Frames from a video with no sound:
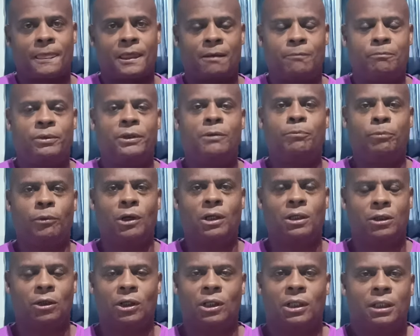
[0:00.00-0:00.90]
And
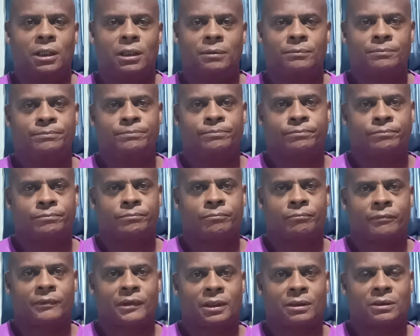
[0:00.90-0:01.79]
people are going to
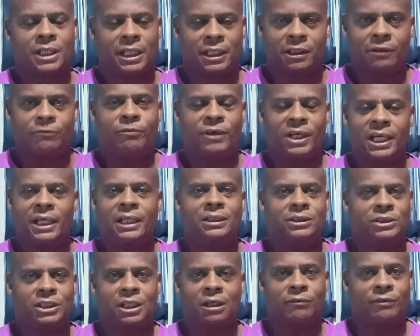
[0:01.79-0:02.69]
take
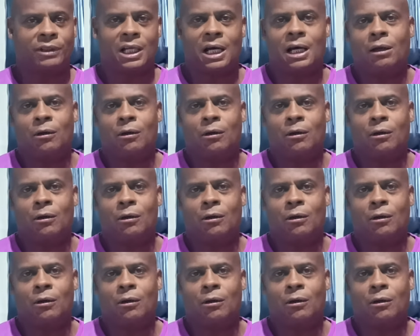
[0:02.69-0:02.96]
advantage of it.